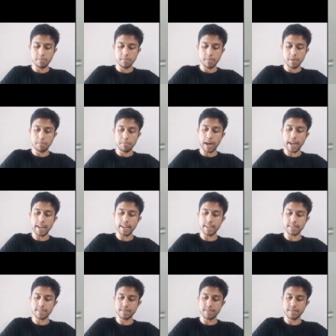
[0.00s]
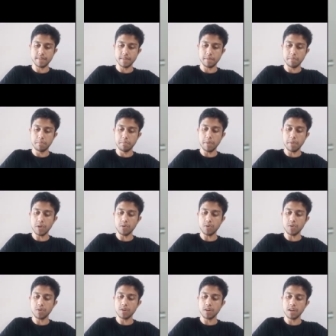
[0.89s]
minus
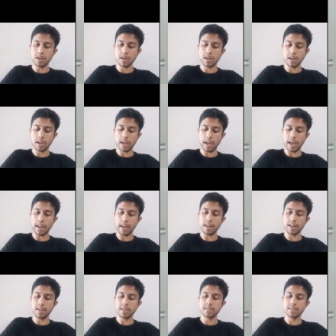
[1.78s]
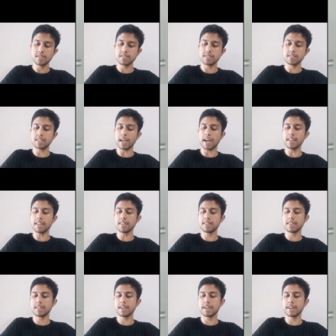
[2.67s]
mu n sin
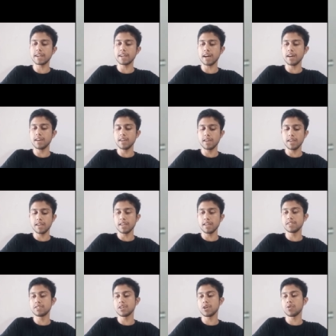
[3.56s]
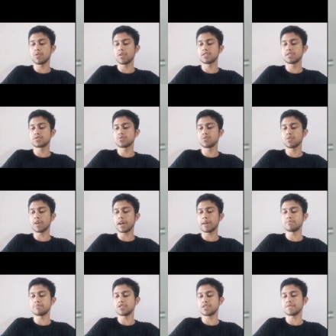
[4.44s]
theta is equals to
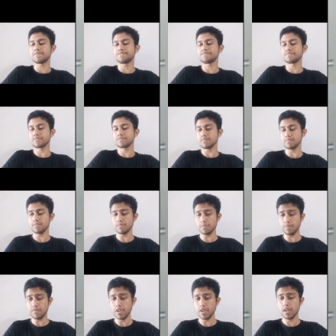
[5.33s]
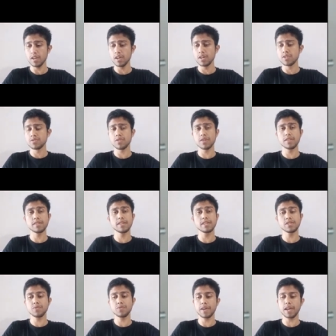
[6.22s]
mg. So in
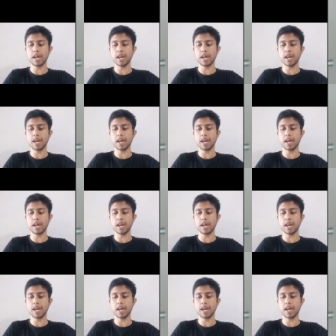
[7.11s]
this way